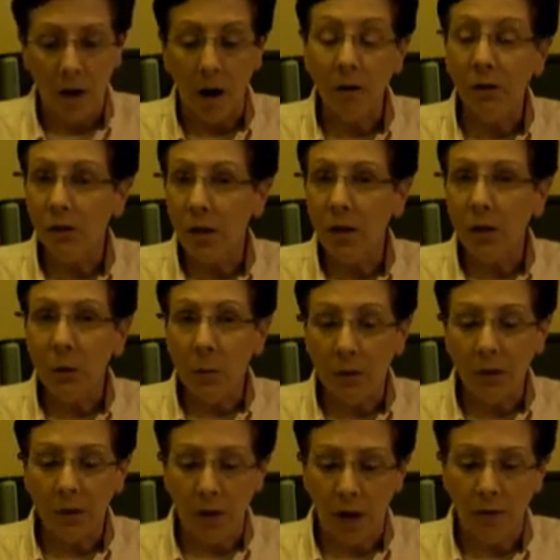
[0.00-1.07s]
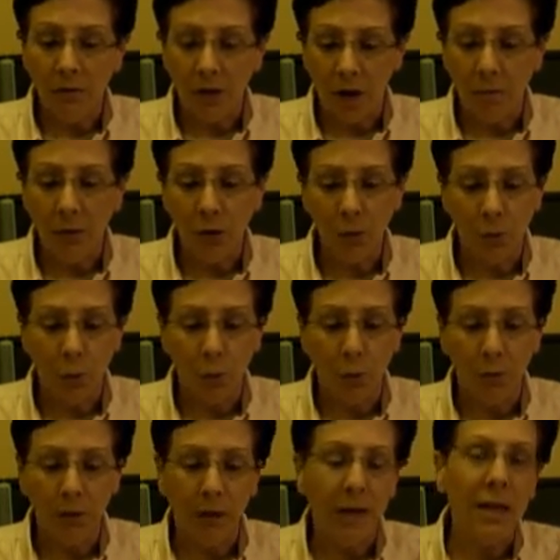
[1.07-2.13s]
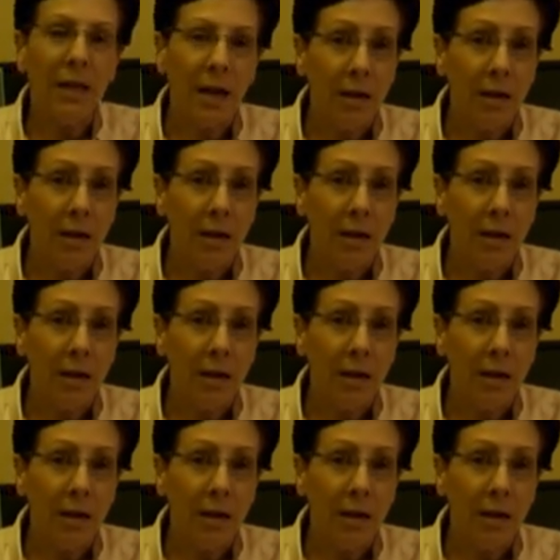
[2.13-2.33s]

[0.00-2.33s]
Our son spends a lot of time in his room playing